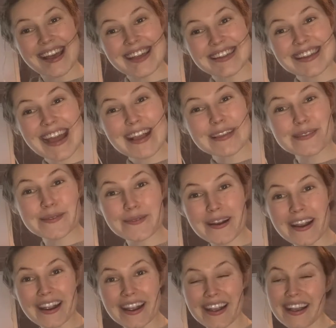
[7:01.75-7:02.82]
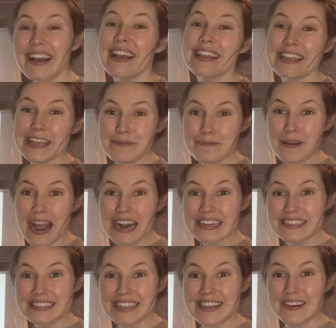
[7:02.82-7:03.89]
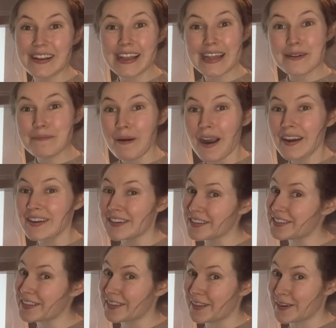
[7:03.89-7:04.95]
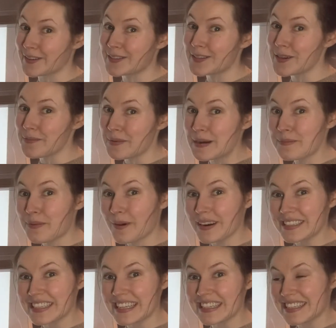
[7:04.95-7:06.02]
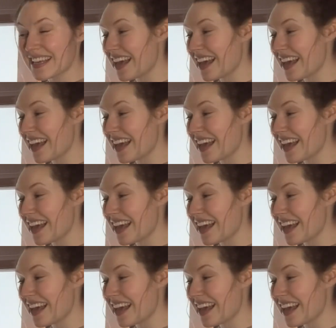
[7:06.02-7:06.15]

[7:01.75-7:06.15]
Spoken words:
Nice work. Keep practicing your hidden partners because they're super important.